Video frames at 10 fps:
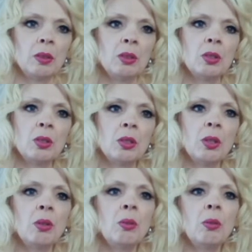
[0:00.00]

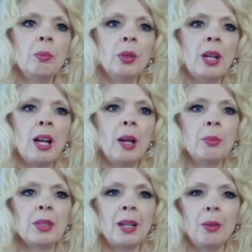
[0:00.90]
so
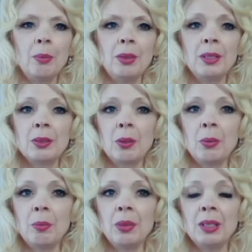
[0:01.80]
perhaps helpless,
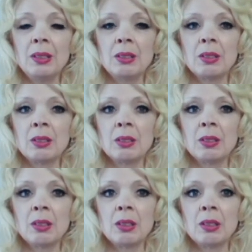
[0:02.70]
hopeless?
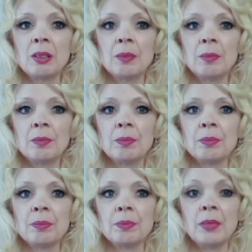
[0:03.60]

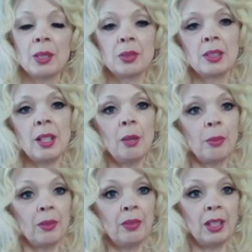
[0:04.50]
Now some
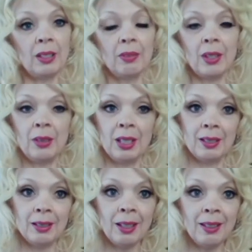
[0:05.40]
are feeling very
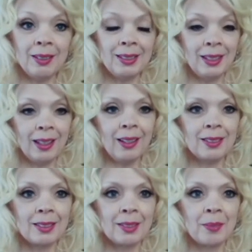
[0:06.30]
content,
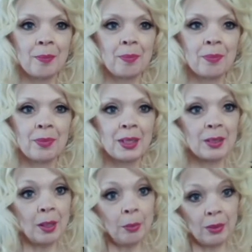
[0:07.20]
yes.
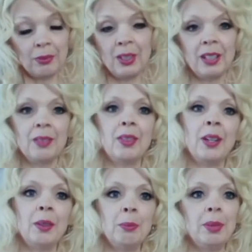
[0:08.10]
Some are feeling
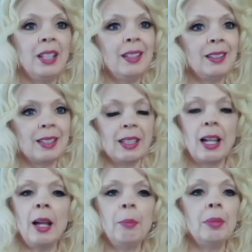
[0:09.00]
very pleased and
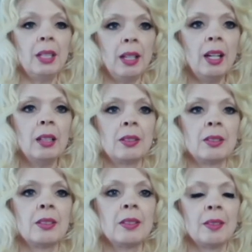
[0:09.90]
happy, yes.
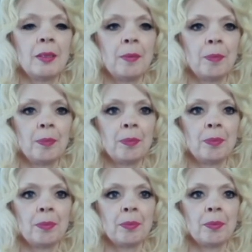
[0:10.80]

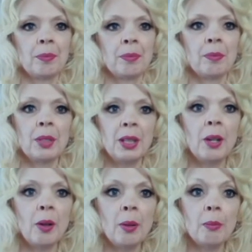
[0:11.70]
But
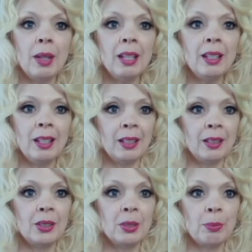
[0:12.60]
there are many in
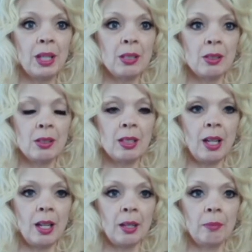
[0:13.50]
this space and
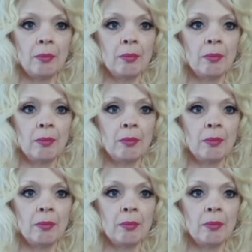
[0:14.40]
time